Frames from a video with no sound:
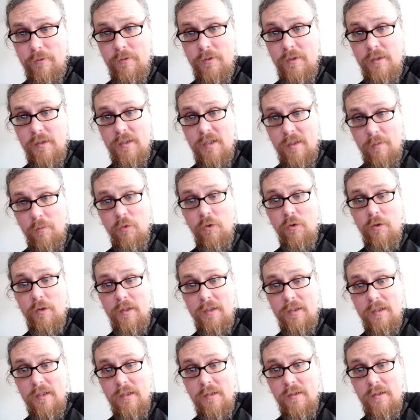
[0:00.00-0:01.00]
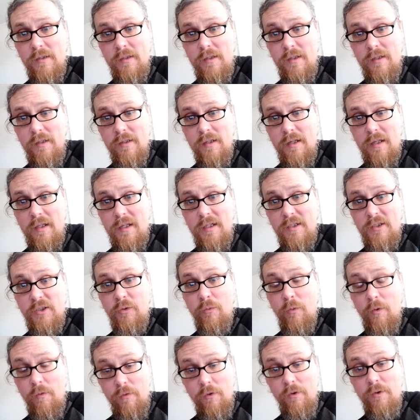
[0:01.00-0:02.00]
since I'm rolling this, is I like to
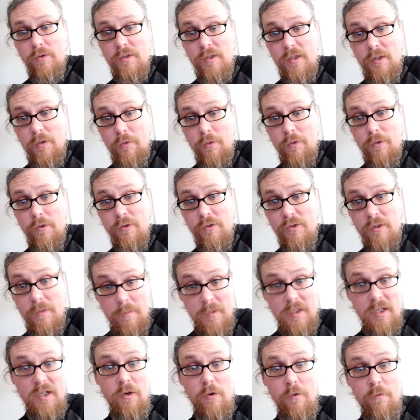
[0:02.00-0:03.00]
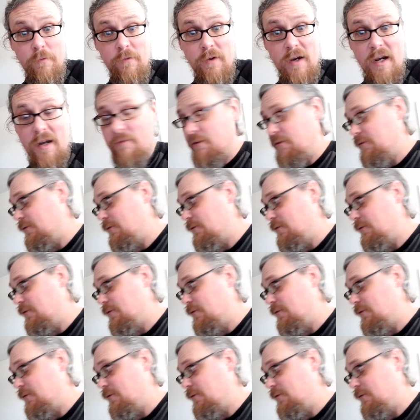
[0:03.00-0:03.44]
reverse the order. So I'm going to go 5 and